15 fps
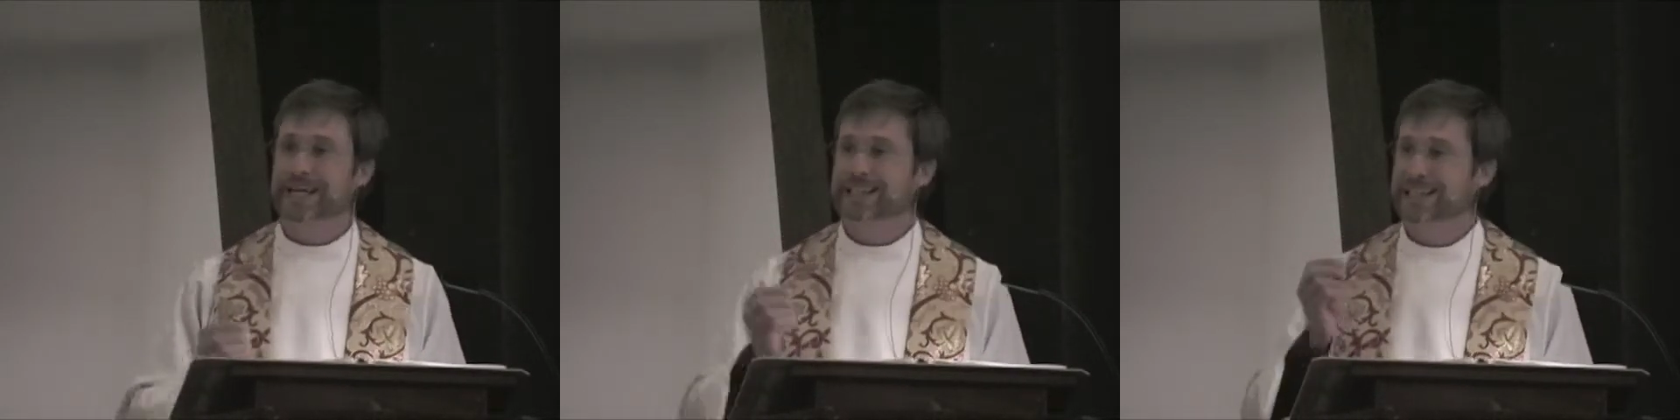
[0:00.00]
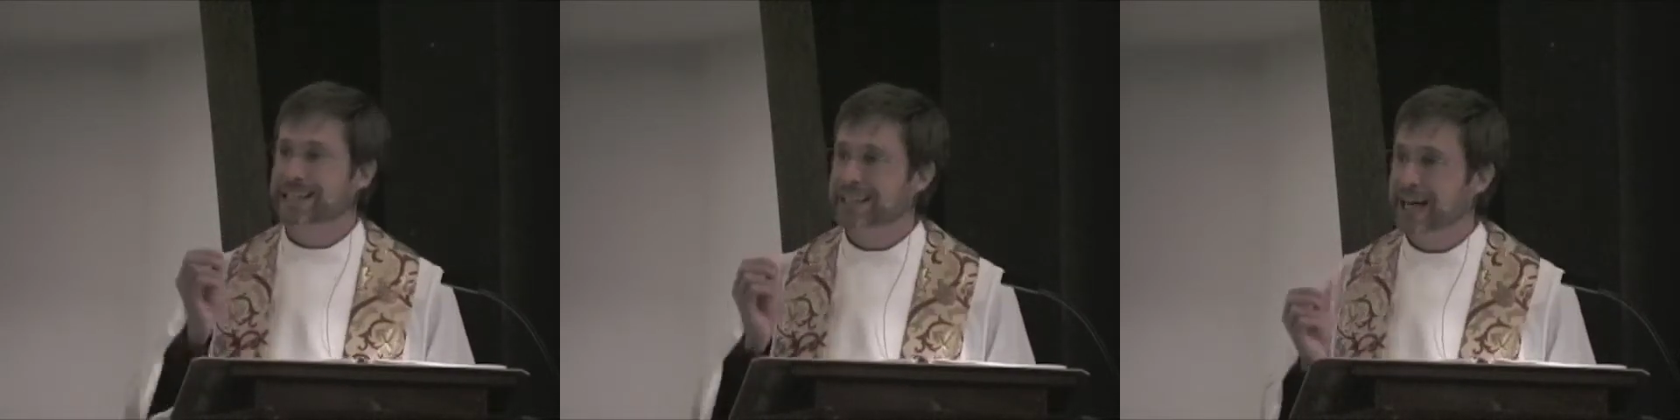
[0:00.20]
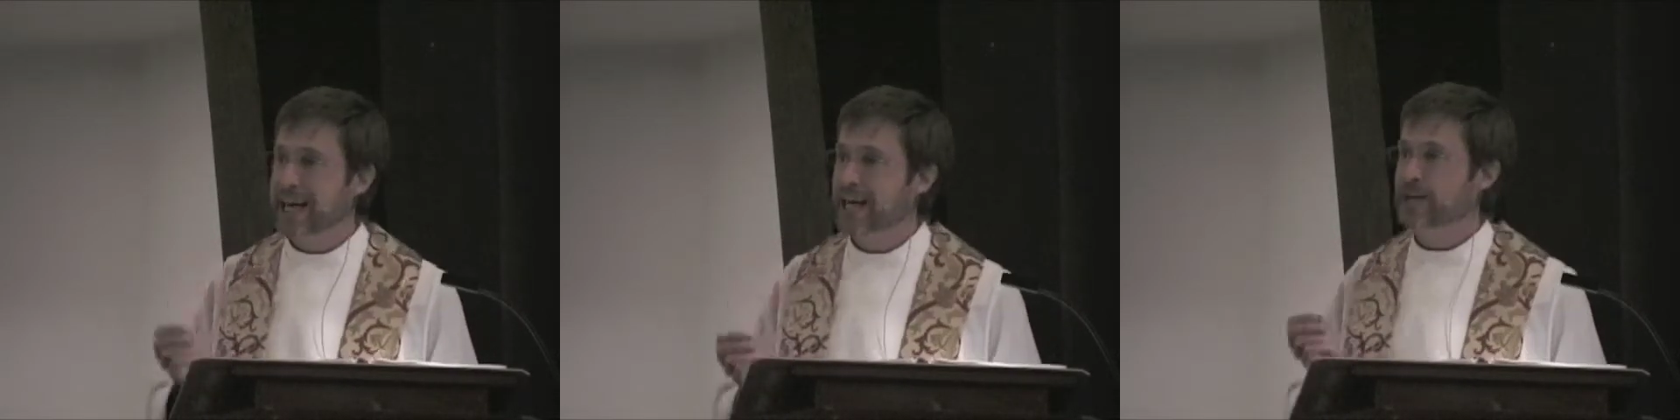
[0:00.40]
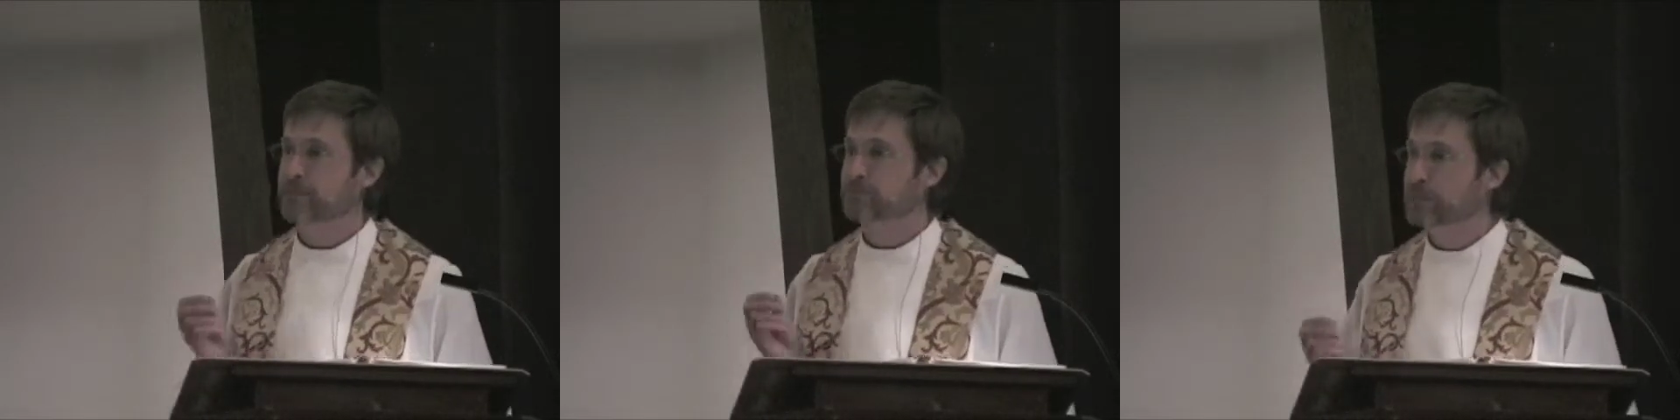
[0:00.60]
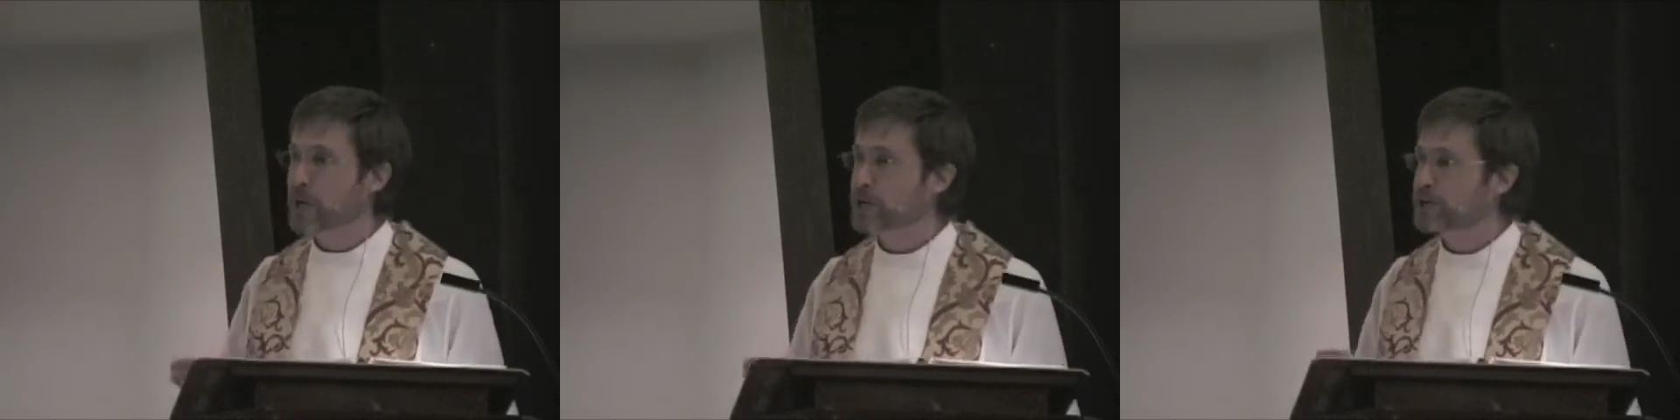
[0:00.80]
and the God
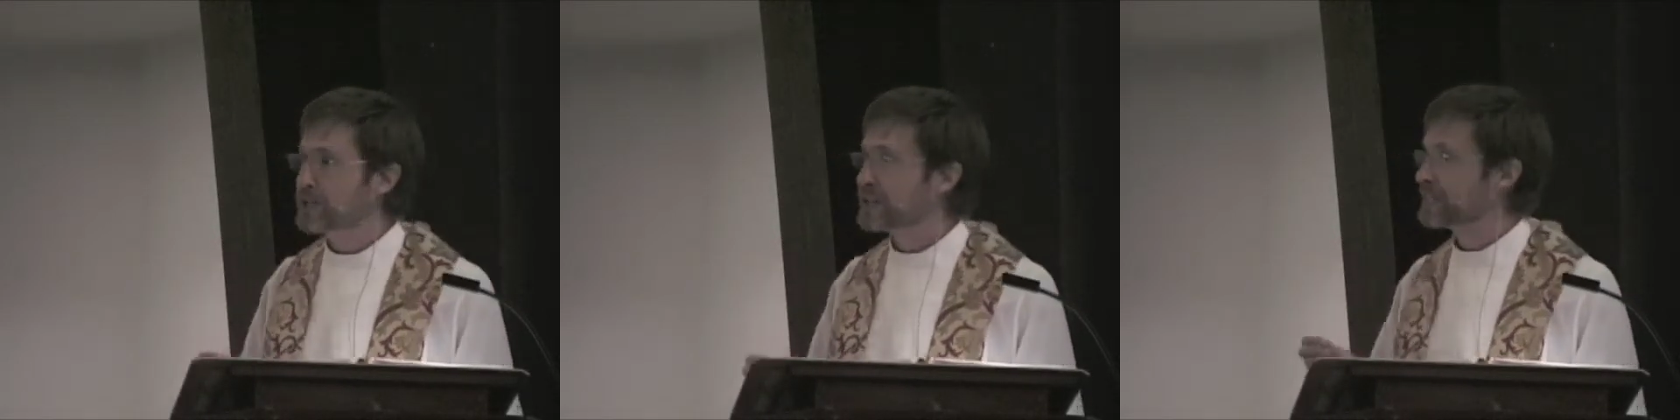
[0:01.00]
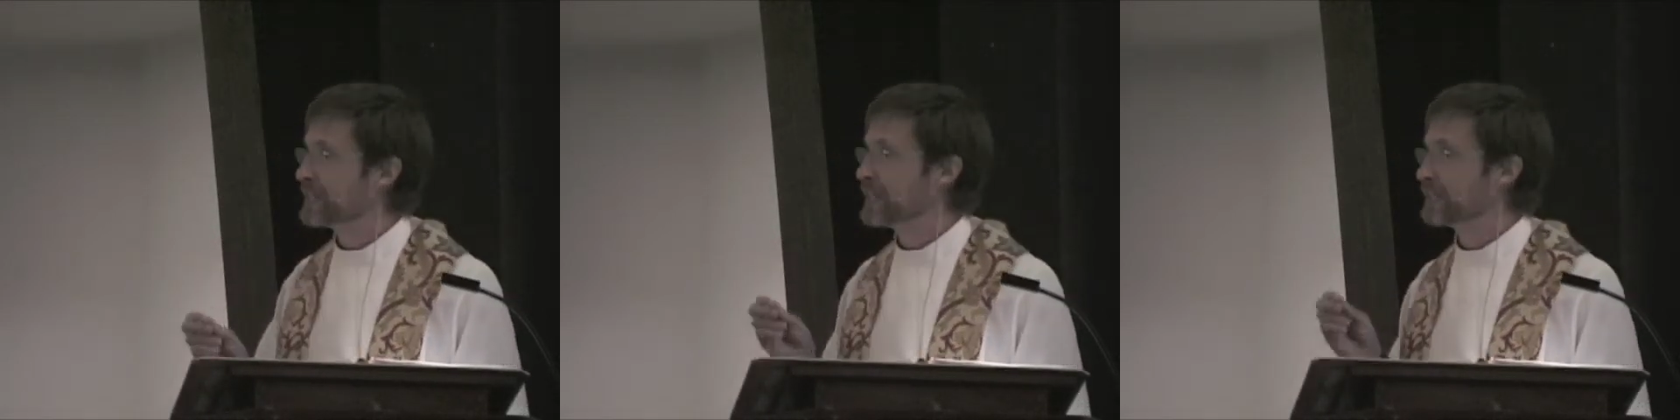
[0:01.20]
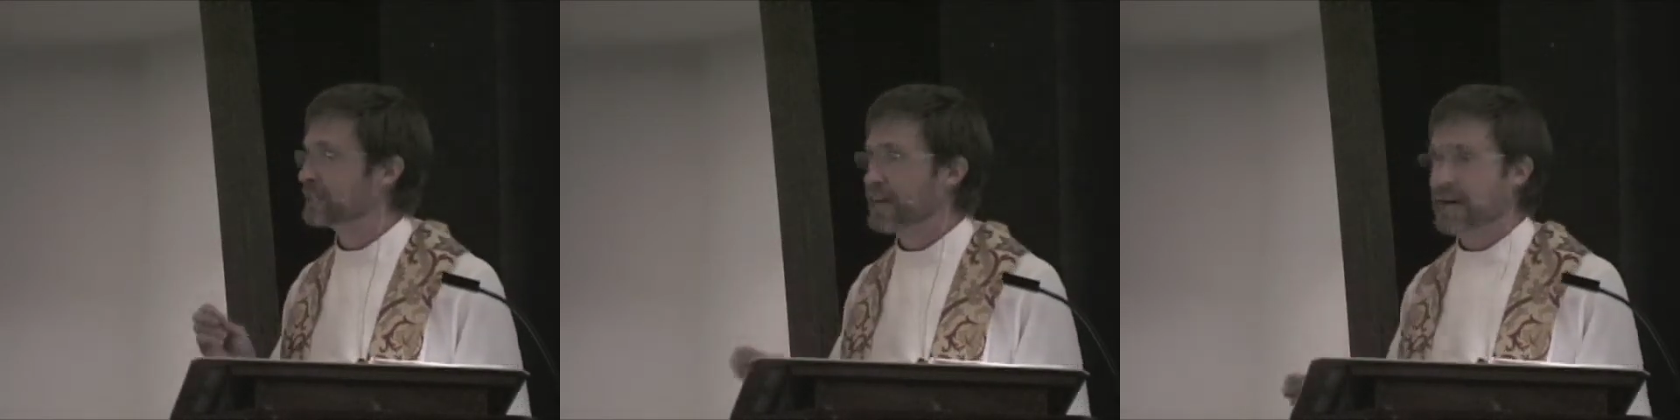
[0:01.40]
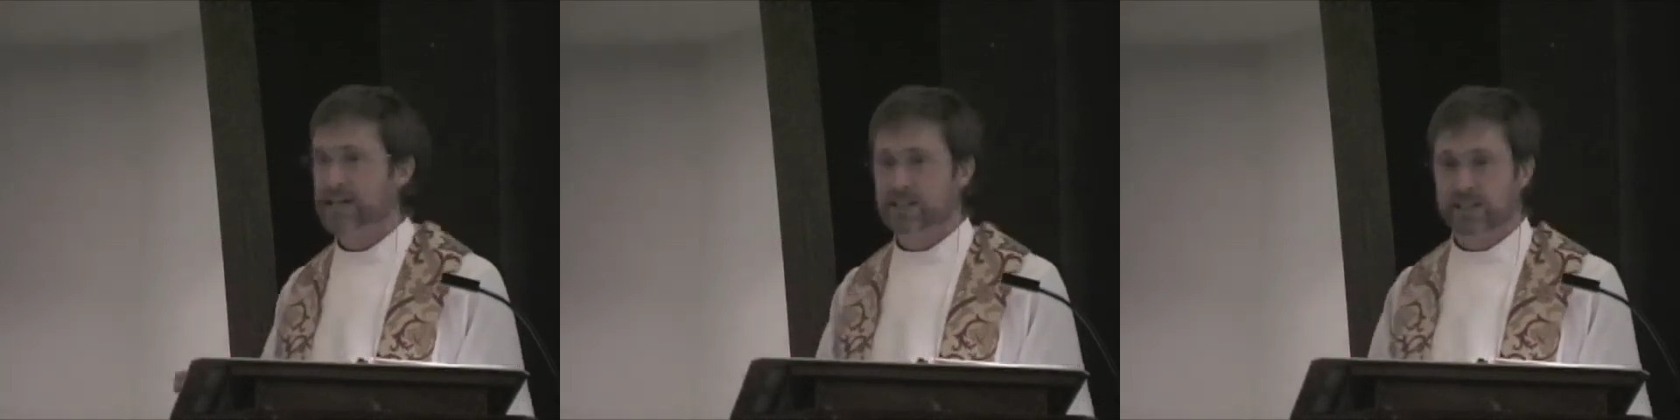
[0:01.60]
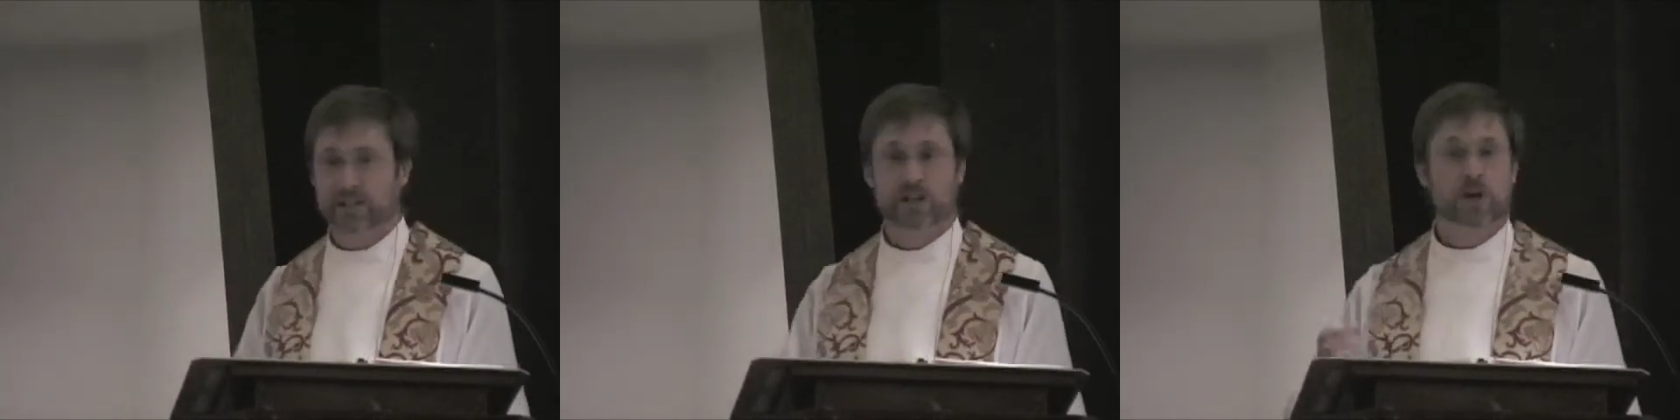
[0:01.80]
of Moses and
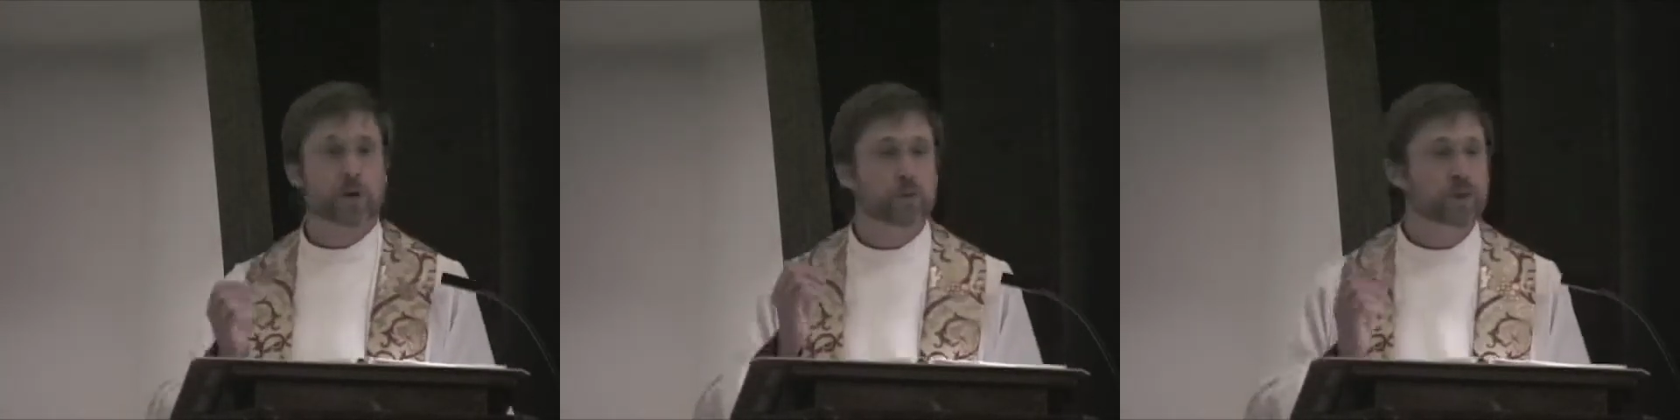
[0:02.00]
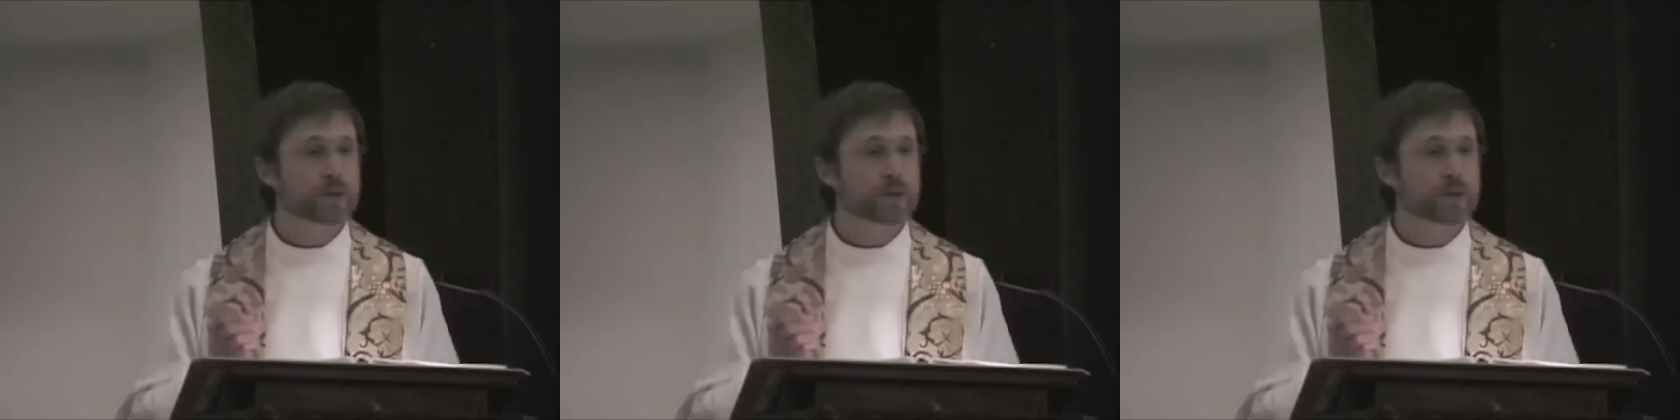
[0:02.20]
Elijah